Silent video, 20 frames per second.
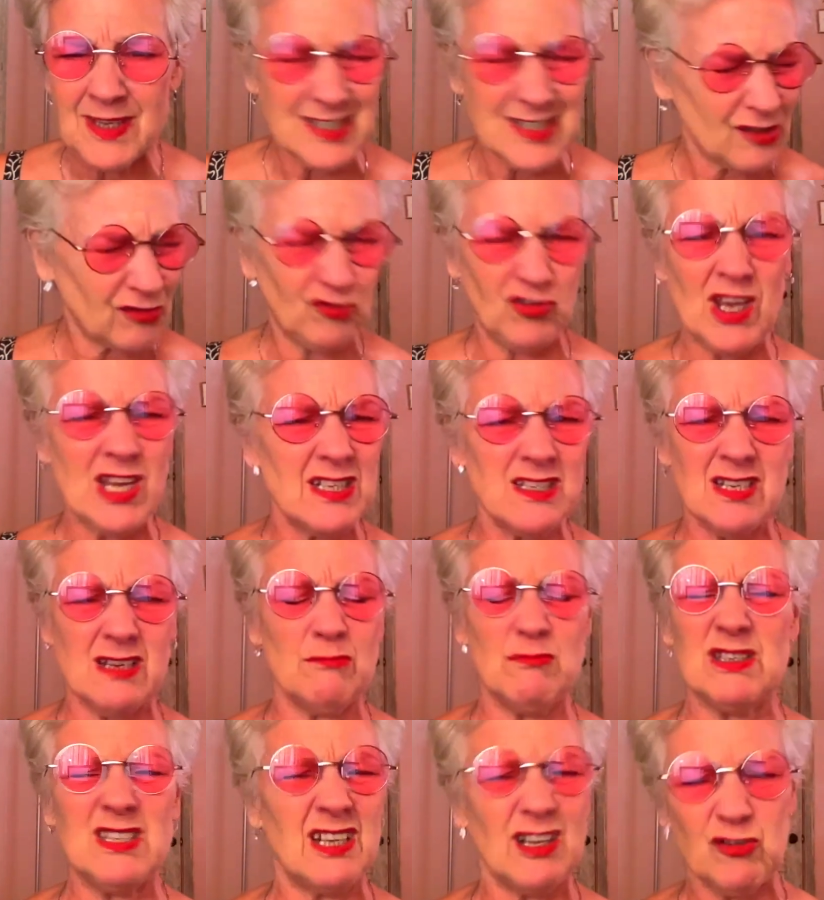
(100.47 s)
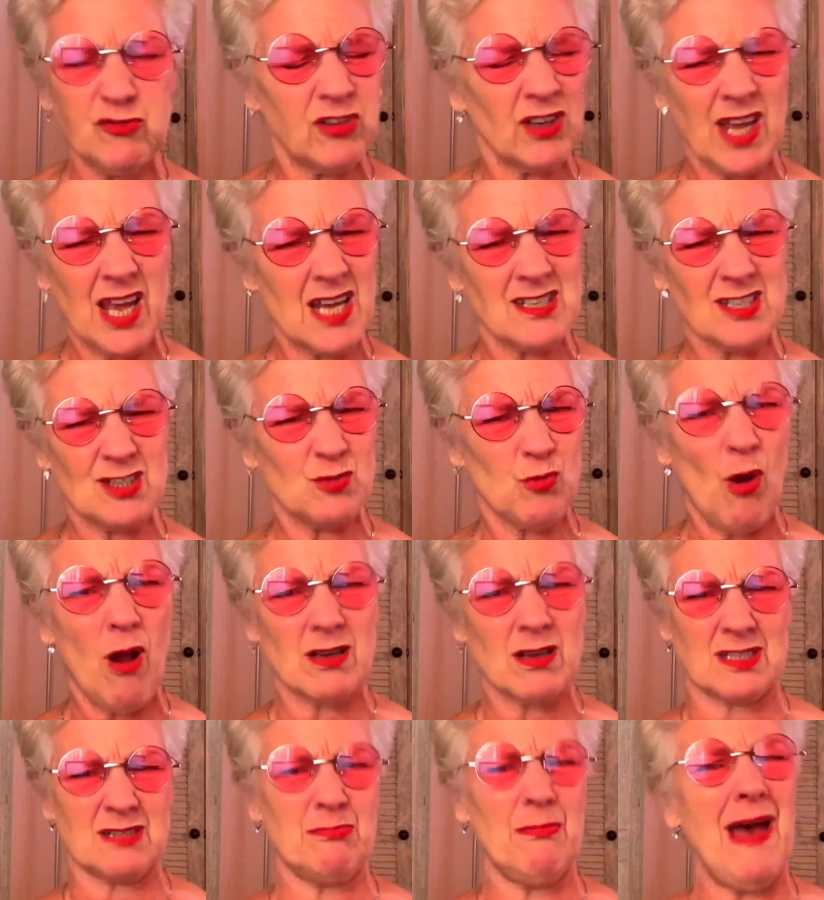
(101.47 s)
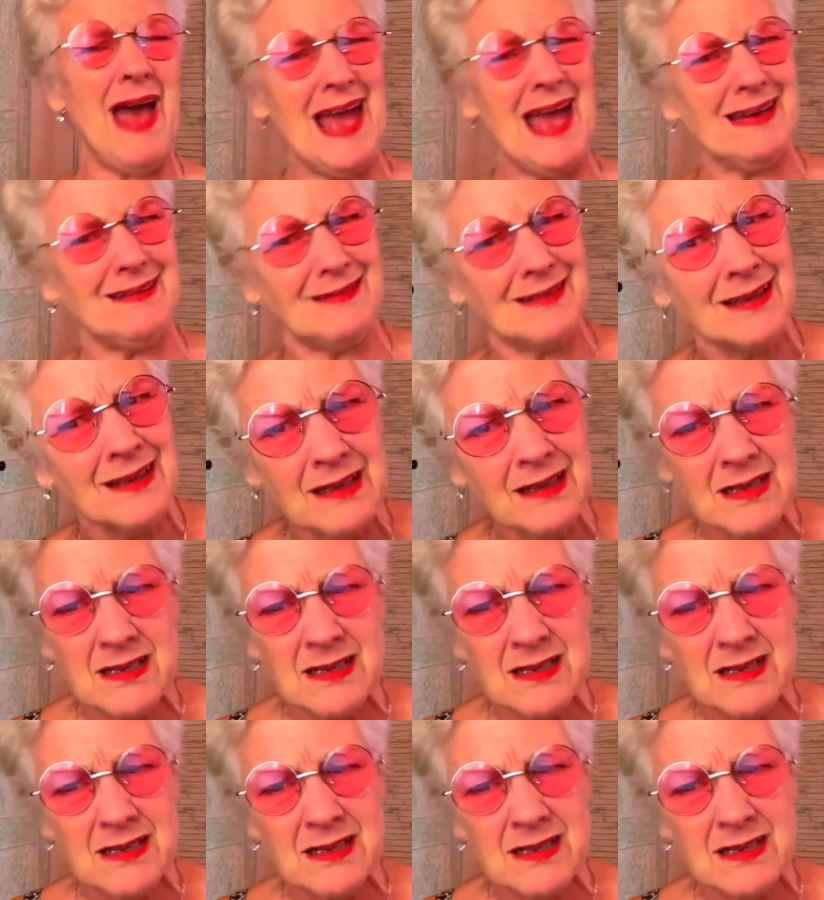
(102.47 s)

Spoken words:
"Defend himself against what, man?"